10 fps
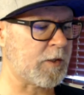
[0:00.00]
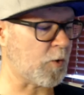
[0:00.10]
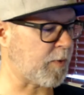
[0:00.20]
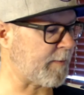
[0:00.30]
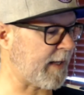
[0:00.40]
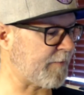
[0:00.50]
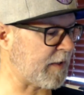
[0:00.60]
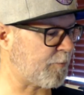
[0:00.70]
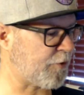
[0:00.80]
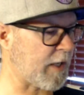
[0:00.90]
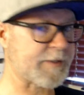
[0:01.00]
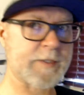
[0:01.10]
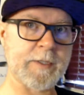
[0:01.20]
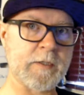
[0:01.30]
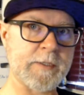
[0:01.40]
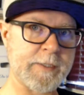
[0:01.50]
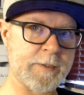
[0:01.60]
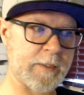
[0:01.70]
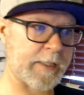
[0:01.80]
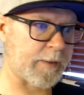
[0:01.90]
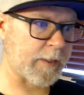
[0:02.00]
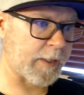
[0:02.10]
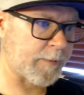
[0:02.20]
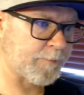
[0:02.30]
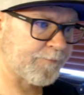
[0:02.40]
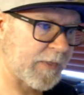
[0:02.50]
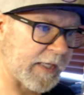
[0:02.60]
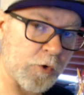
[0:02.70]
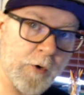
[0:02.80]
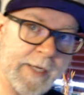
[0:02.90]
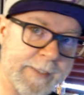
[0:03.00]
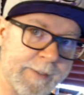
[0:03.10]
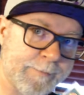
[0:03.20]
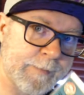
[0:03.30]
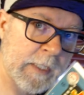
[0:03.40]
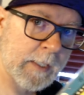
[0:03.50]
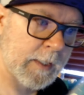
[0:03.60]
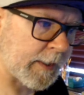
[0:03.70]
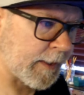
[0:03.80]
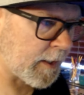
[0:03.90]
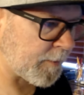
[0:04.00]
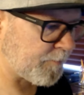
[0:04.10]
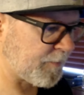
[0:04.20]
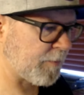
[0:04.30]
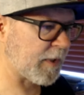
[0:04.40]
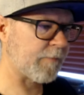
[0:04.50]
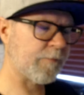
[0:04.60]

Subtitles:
probably having it pressed and cleaned and graded. But I'm